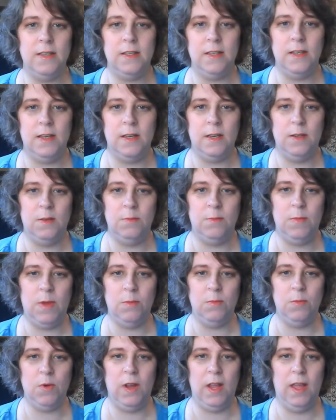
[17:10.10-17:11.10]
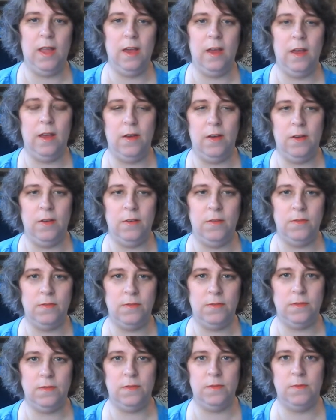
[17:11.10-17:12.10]
in memory of
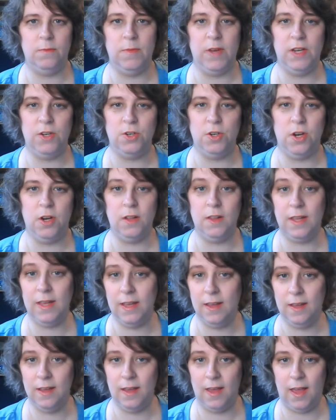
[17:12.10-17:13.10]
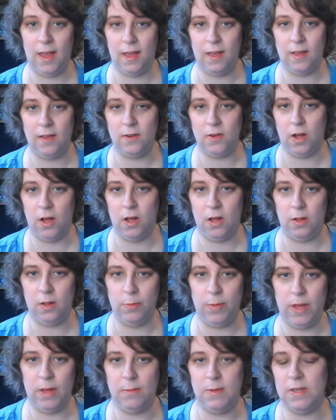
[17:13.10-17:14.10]
my Charlie and all
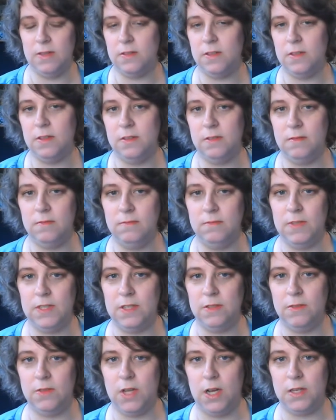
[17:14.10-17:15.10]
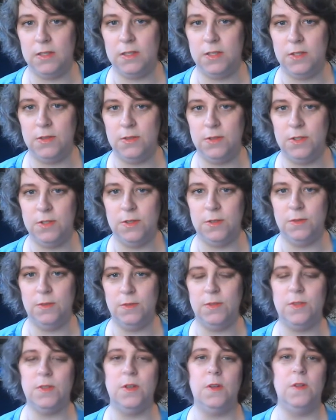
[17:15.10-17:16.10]
babies, lost too
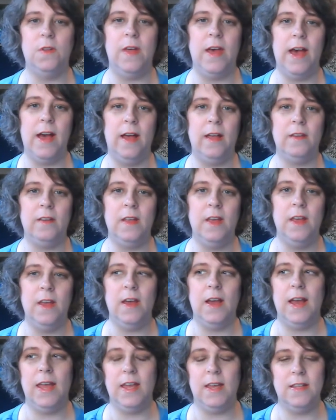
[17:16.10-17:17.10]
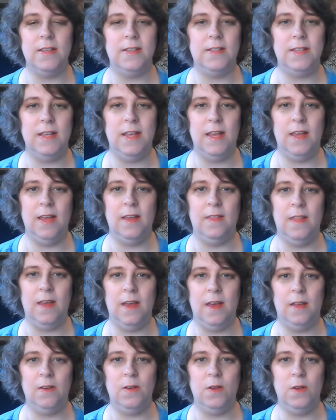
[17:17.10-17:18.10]
soon. So that I can see in that